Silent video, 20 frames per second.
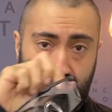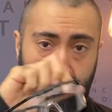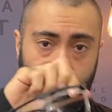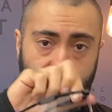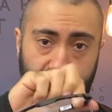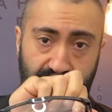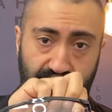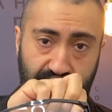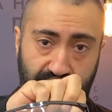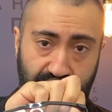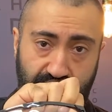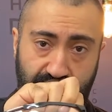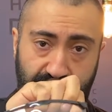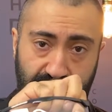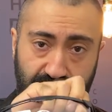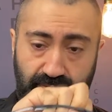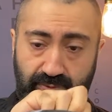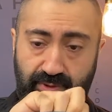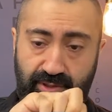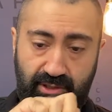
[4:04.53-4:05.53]
which I
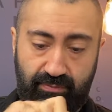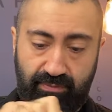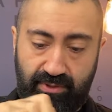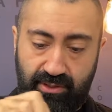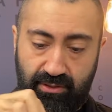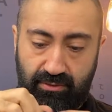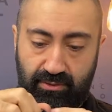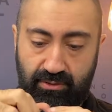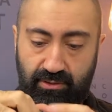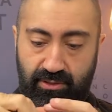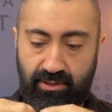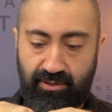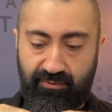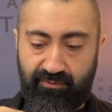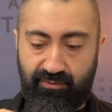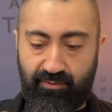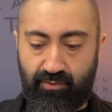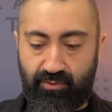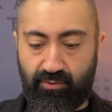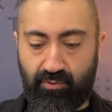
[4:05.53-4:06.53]
do recommend
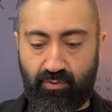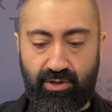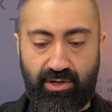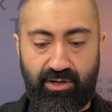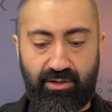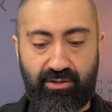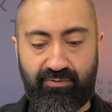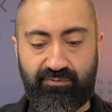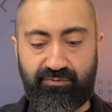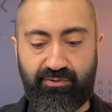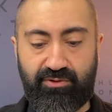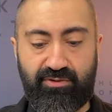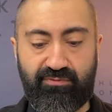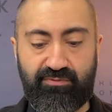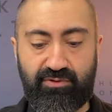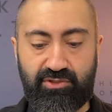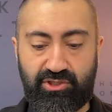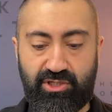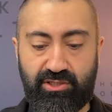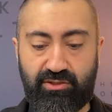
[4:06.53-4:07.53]
everyone wear if you ever
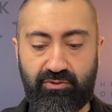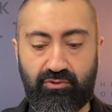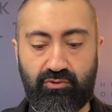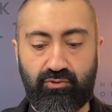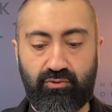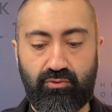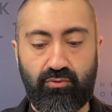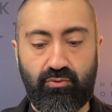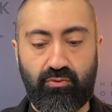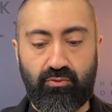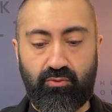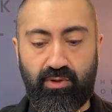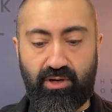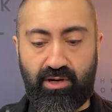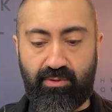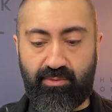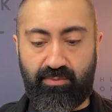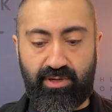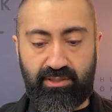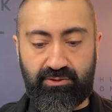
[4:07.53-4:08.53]
try to do what
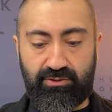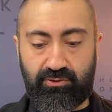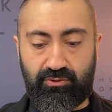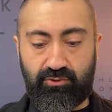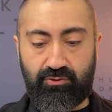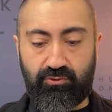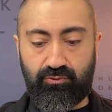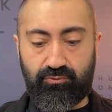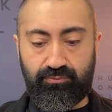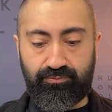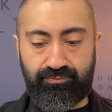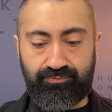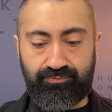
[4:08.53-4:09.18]
I'm about to do.